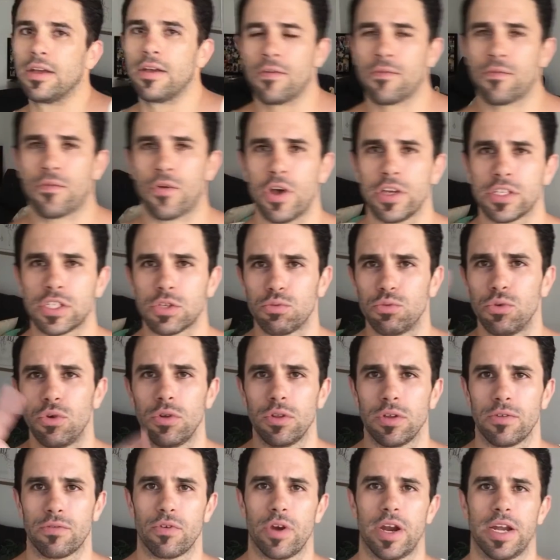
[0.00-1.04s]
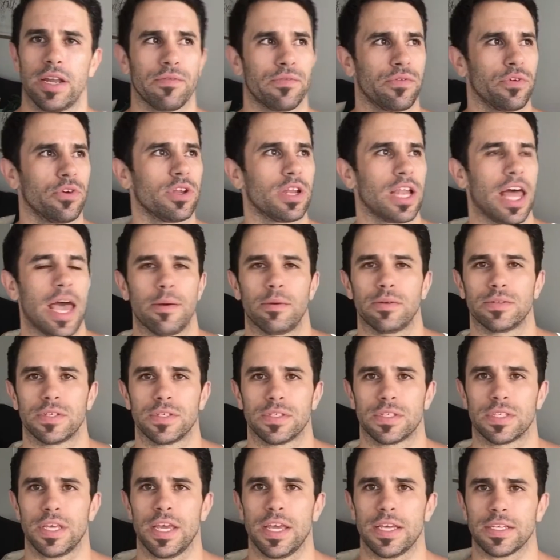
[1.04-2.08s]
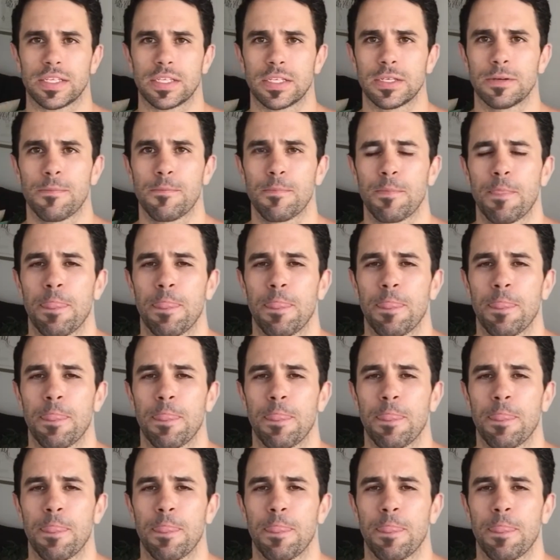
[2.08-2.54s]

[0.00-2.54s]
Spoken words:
first rule of reading food labels is this.